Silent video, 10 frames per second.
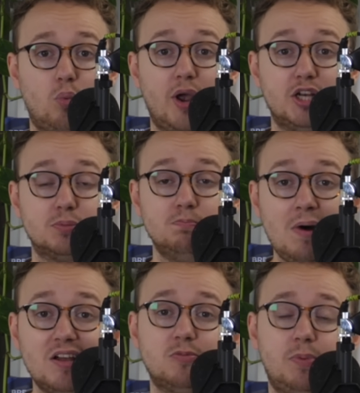which
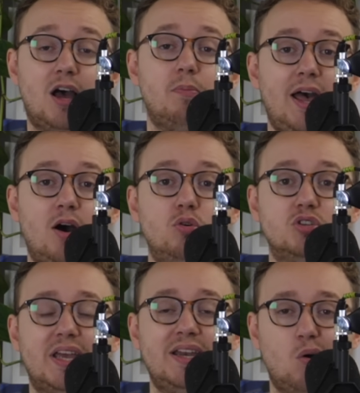must be upheld
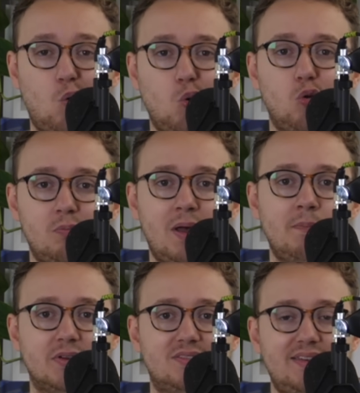in all
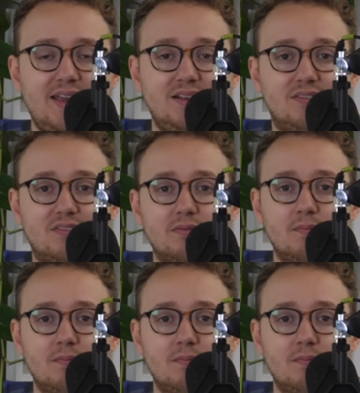member states."